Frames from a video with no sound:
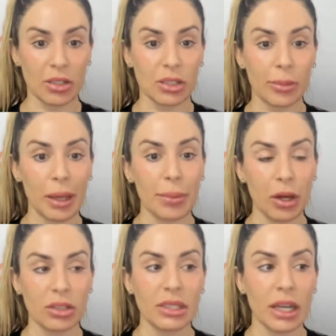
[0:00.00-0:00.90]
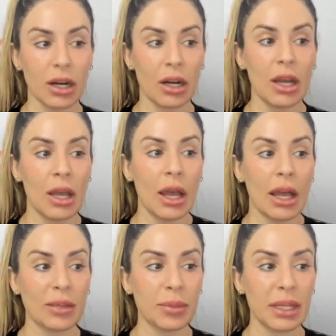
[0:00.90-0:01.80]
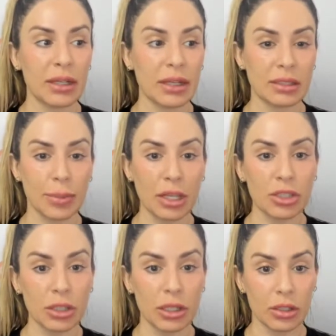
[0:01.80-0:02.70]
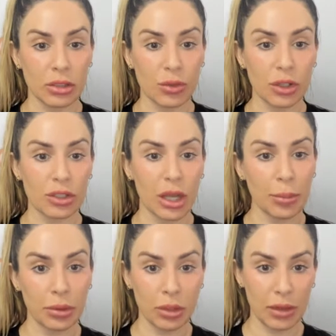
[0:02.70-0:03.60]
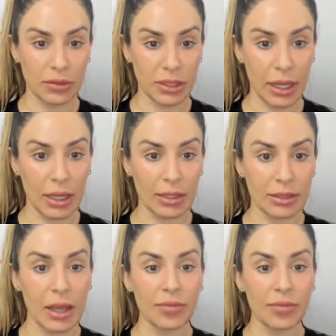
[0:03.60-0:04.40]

So by post-care, I mean especially those first couple of days